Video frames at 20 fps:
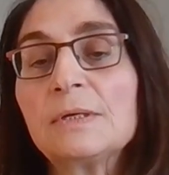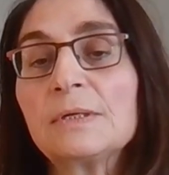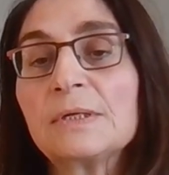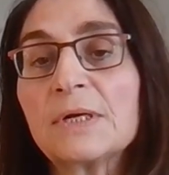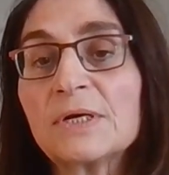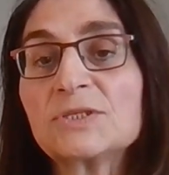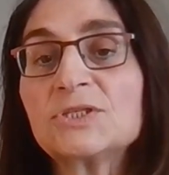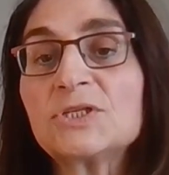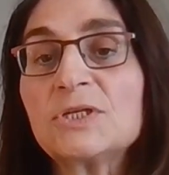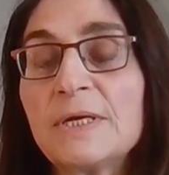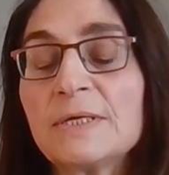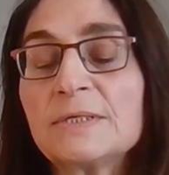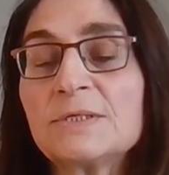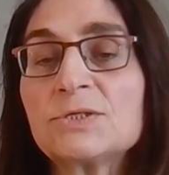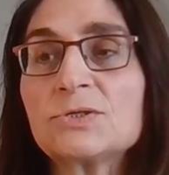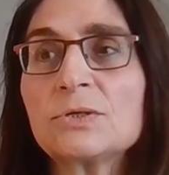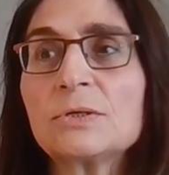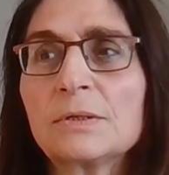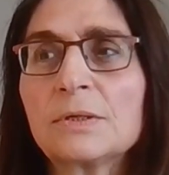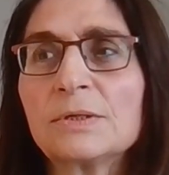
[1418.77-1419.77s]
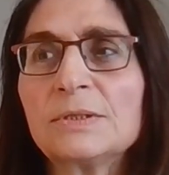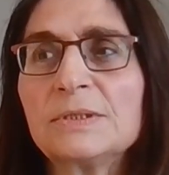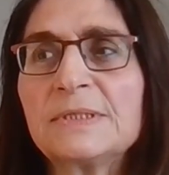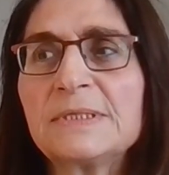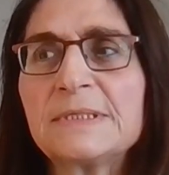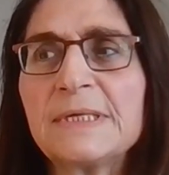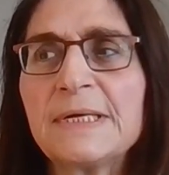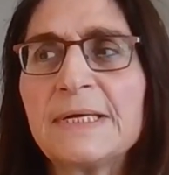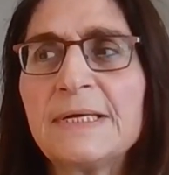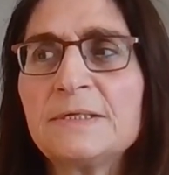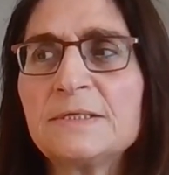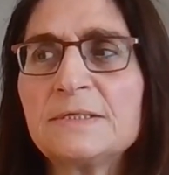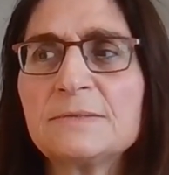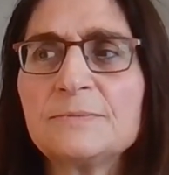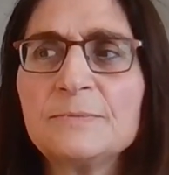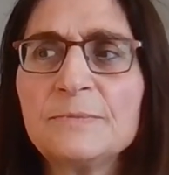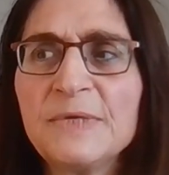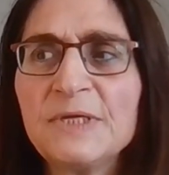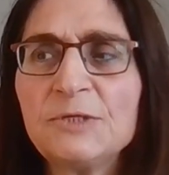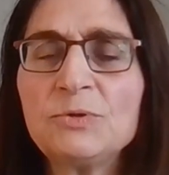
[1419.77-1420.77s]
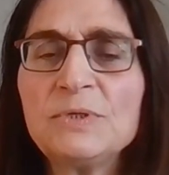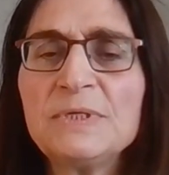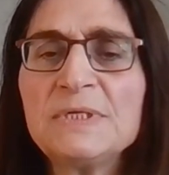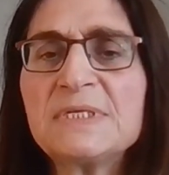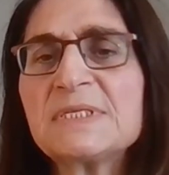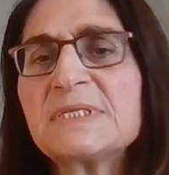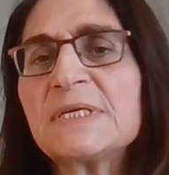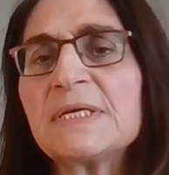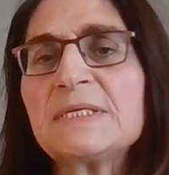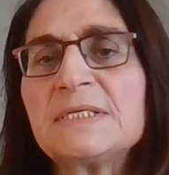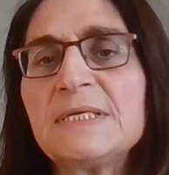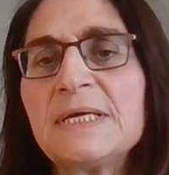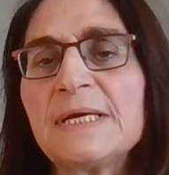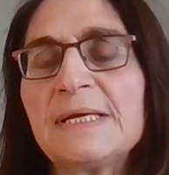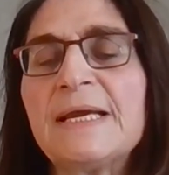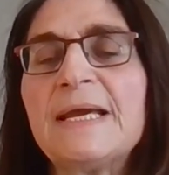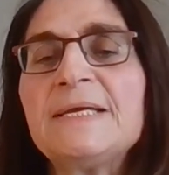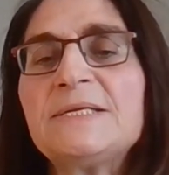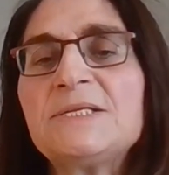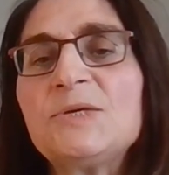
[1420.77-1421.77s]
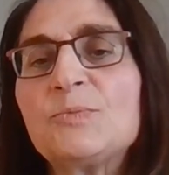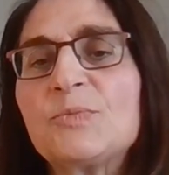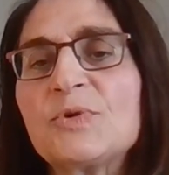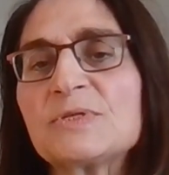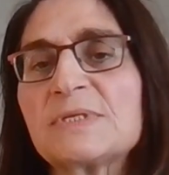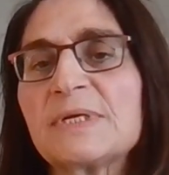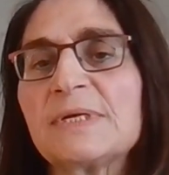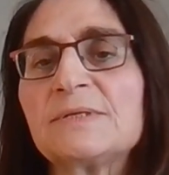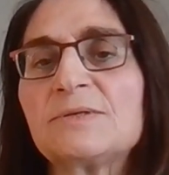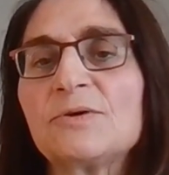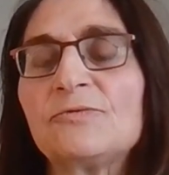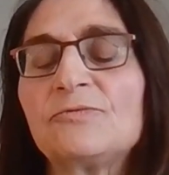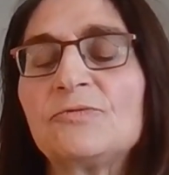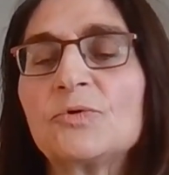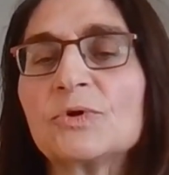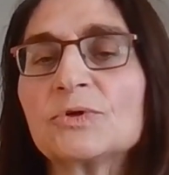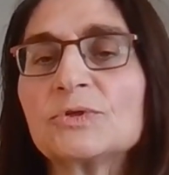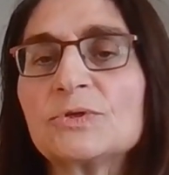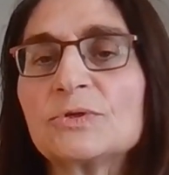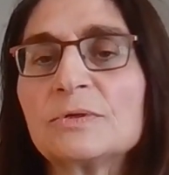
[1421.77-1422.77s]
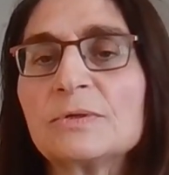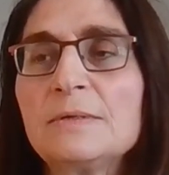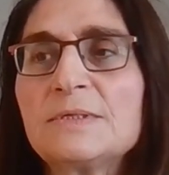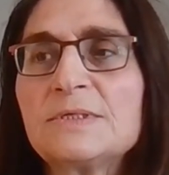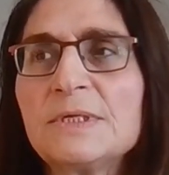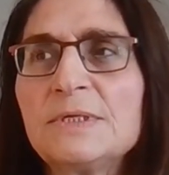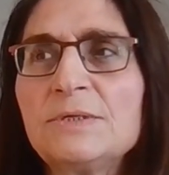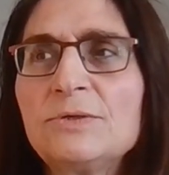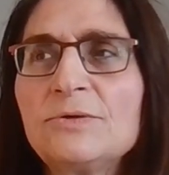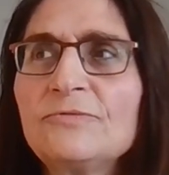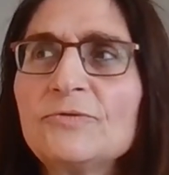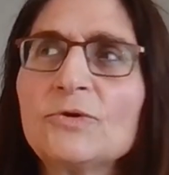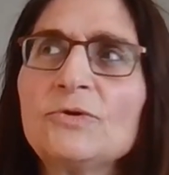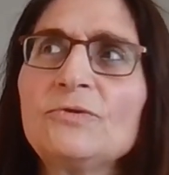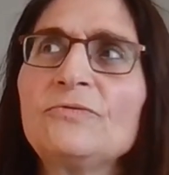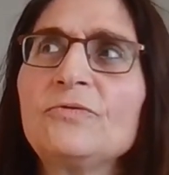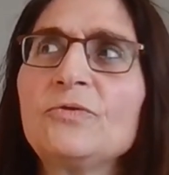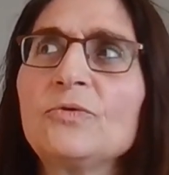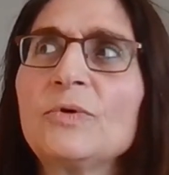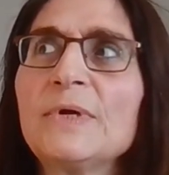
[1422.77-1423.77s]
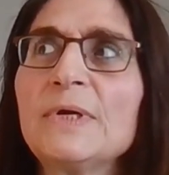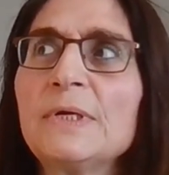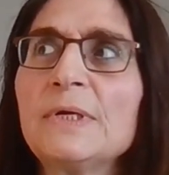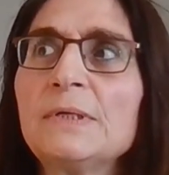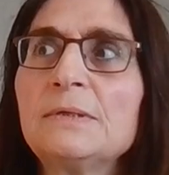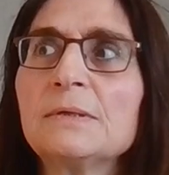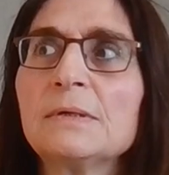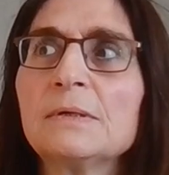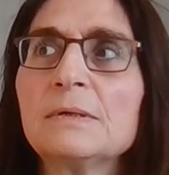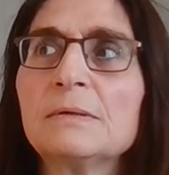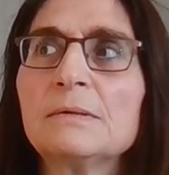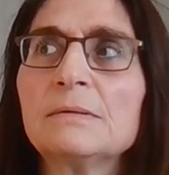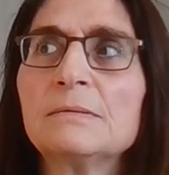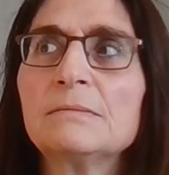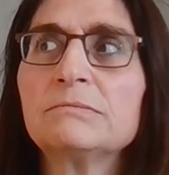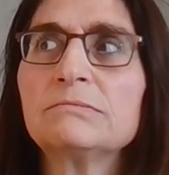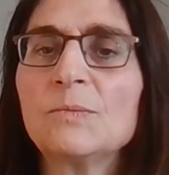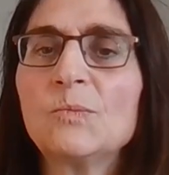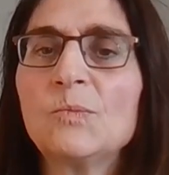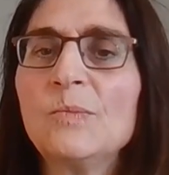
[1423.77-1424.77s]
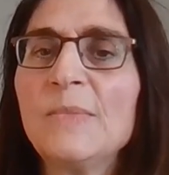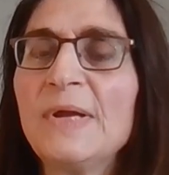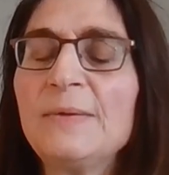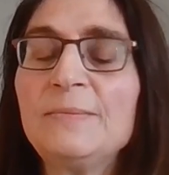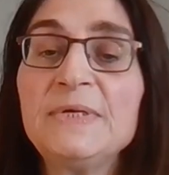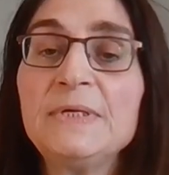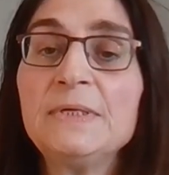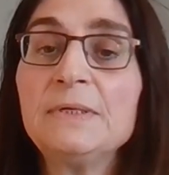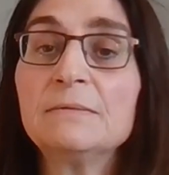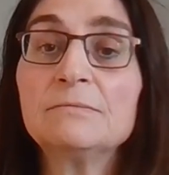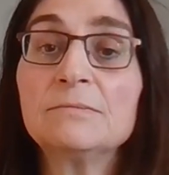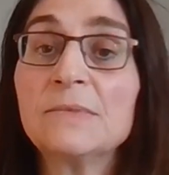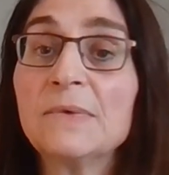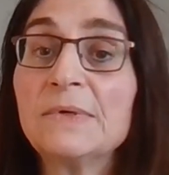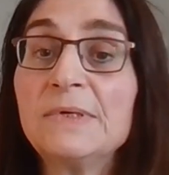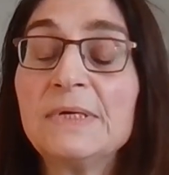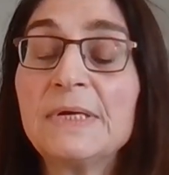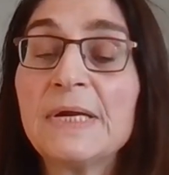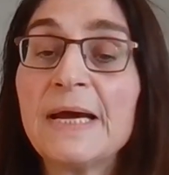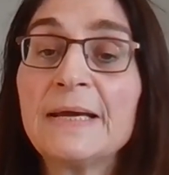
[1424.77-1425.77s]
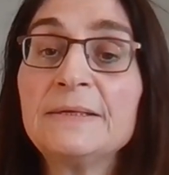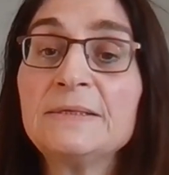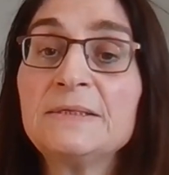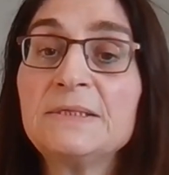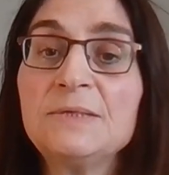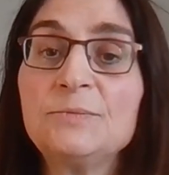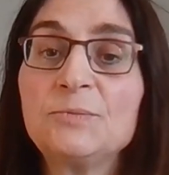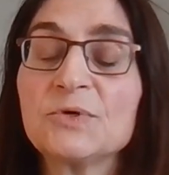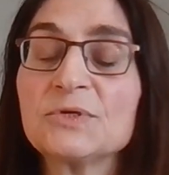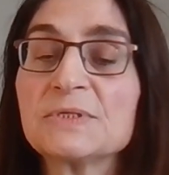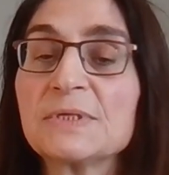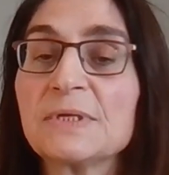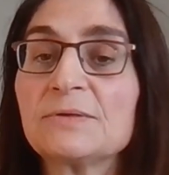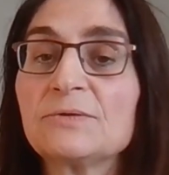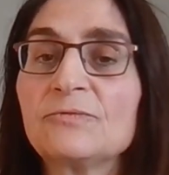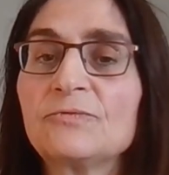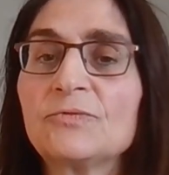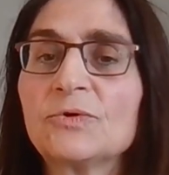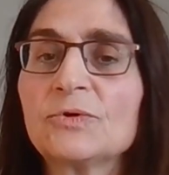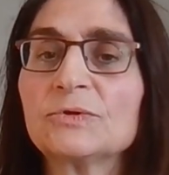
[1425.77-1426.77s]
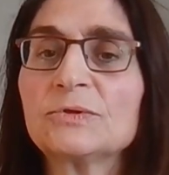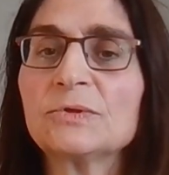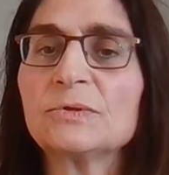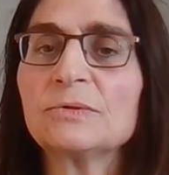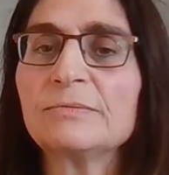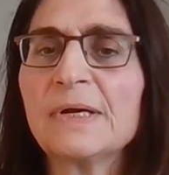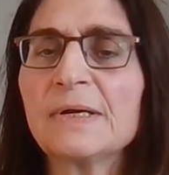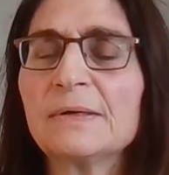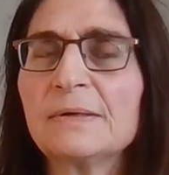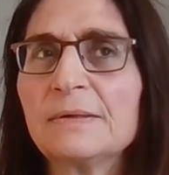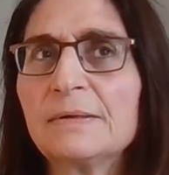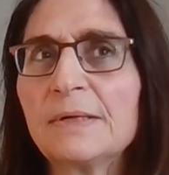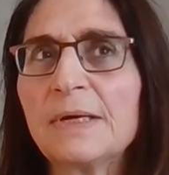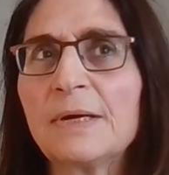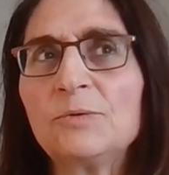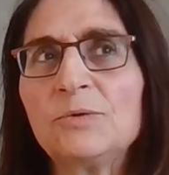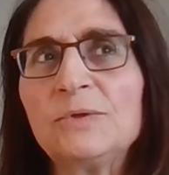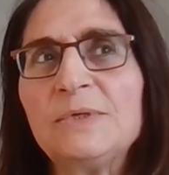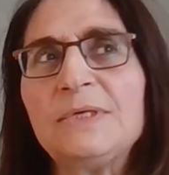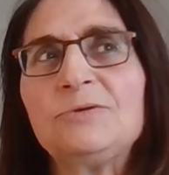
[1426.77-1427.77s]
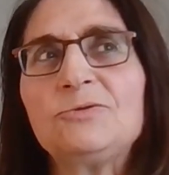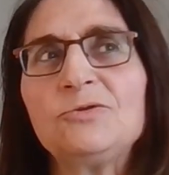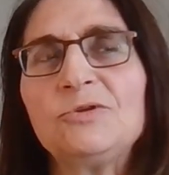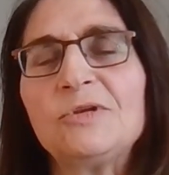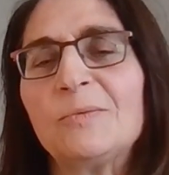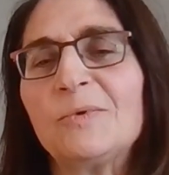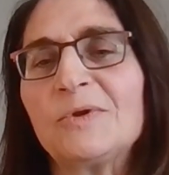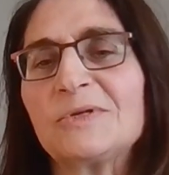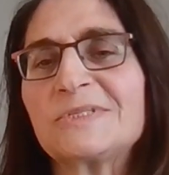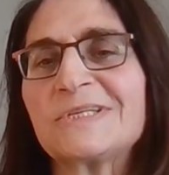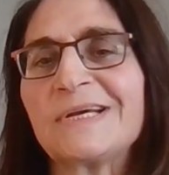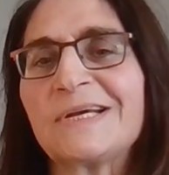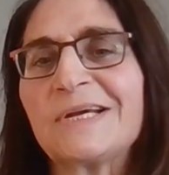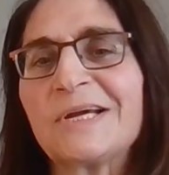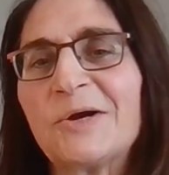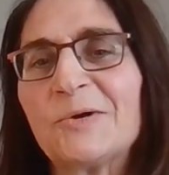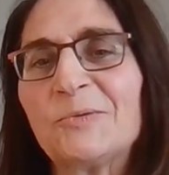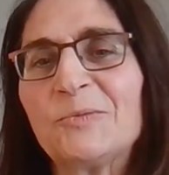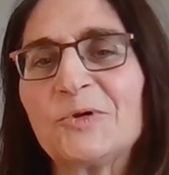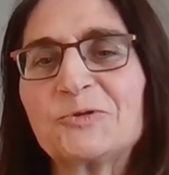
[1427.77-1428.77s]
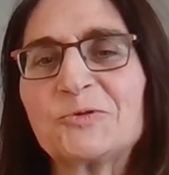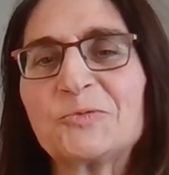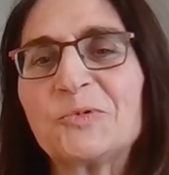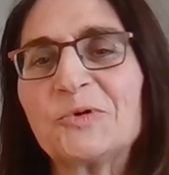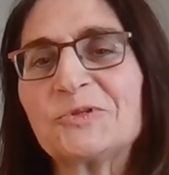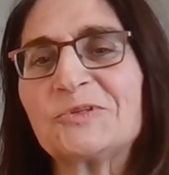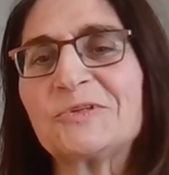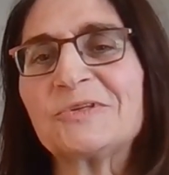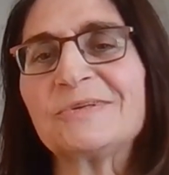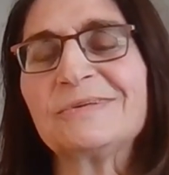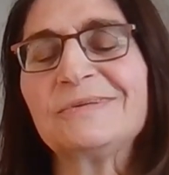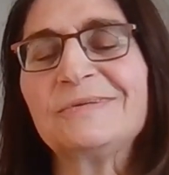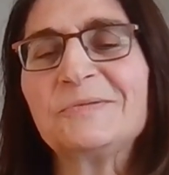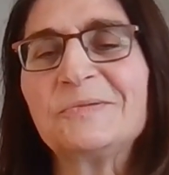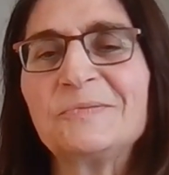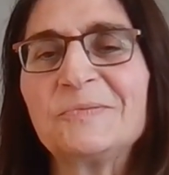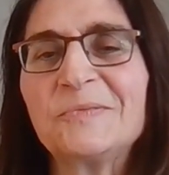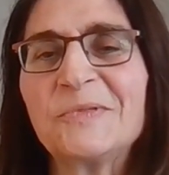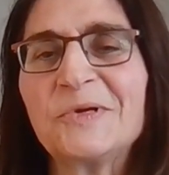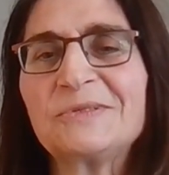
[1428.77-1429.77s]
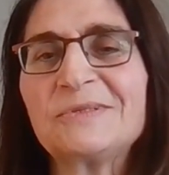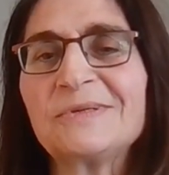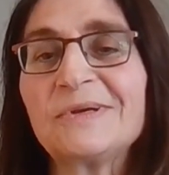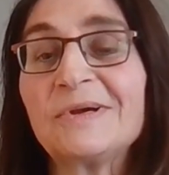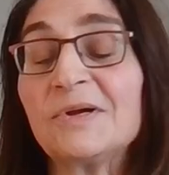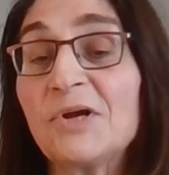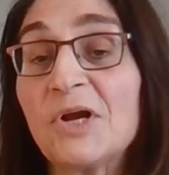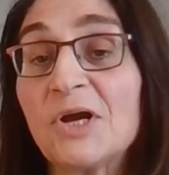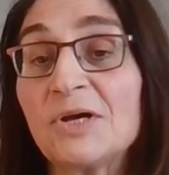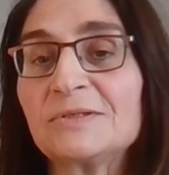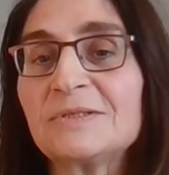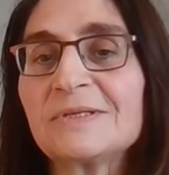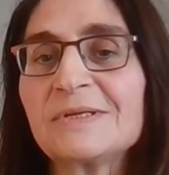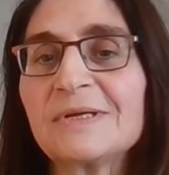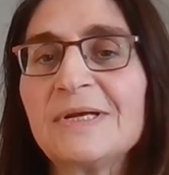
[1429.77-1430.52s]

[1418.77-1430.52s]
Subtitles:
Cartilage contains between 60 and 80% of water. Synovial fluid, maybe 90% of water. I will need to double check how much water, but a lot.